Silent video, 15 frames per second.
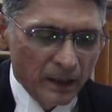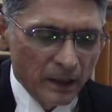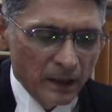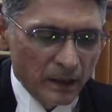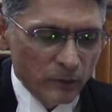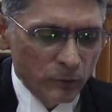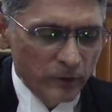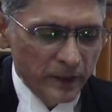
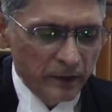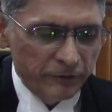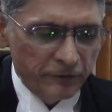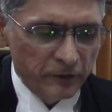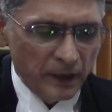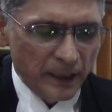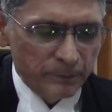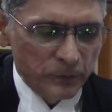
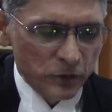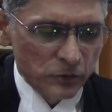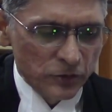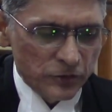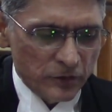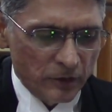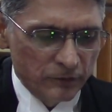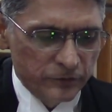Willful
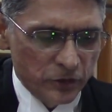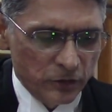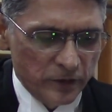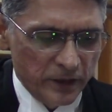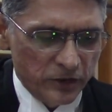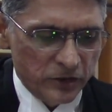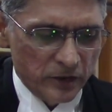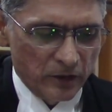abuse of
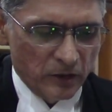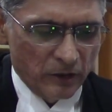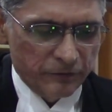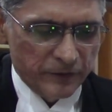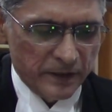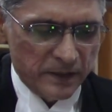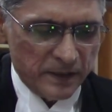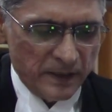judicial
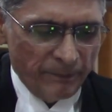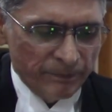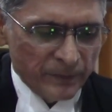office,